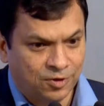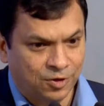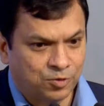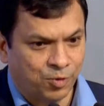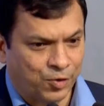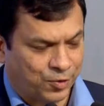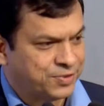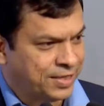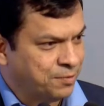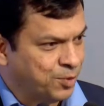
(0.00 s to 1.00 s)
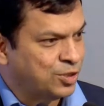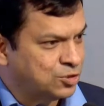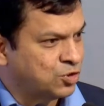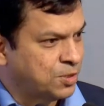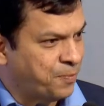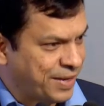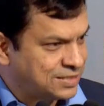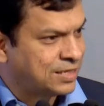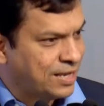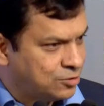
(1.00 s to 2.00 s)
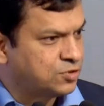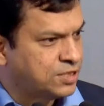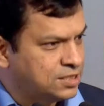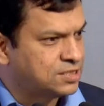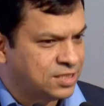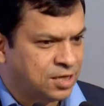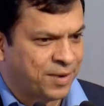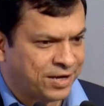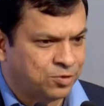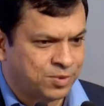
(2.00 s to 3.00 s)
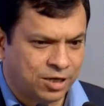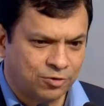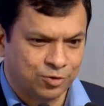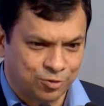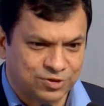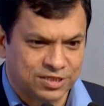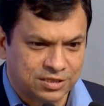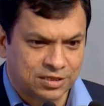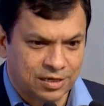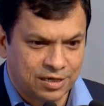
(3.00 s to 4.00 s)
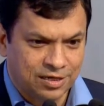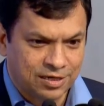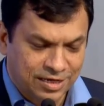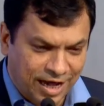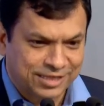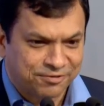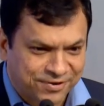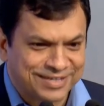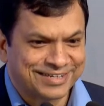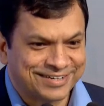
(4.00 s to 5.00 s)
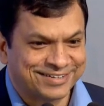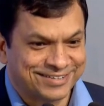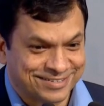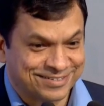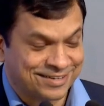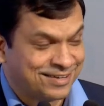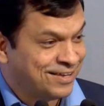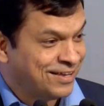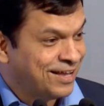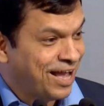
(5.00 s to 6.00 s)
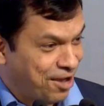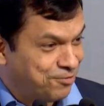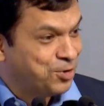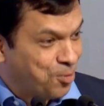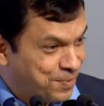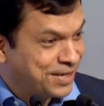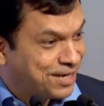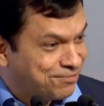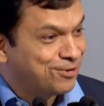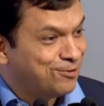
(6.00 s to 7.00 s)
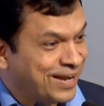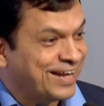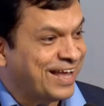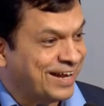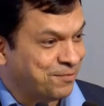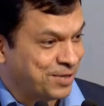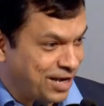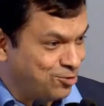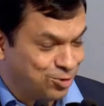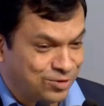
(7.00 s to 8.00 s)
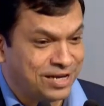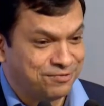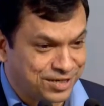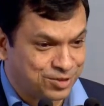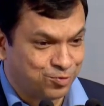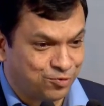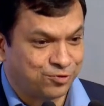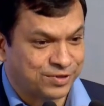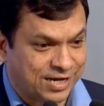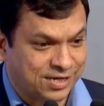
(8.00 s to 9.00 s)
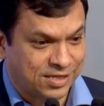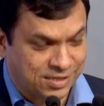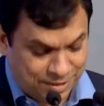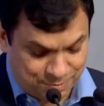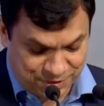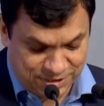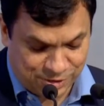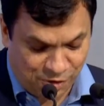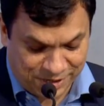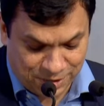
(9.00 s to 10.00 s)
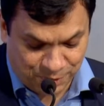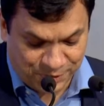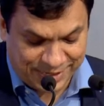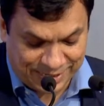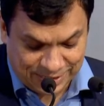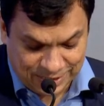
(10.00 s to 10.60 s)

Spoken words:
tomorrow, saying, because you know the best guys to teach senior management how to use digital are the fresh entrants. Are we open enough to look at that? I mean, I know Unilever has moved to that and other companies are talking about that.